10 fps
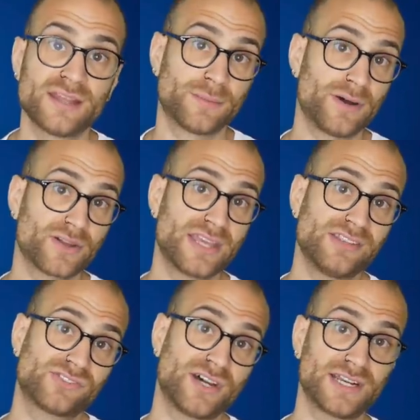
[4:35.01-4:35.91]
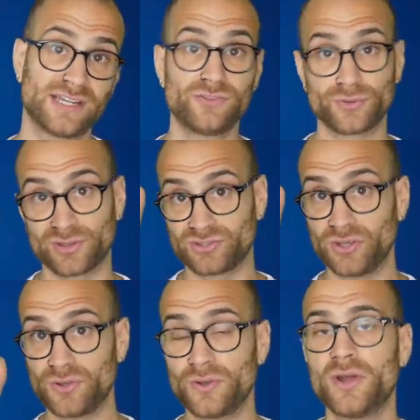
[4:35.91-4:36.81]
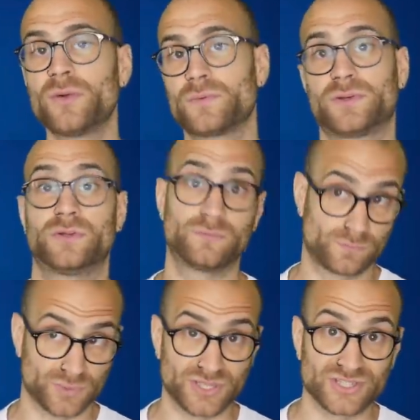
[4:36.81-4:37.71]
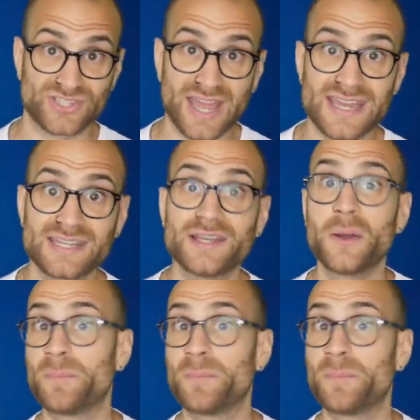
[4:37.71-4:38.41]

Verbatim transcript: The marquee signings, or the two, would contain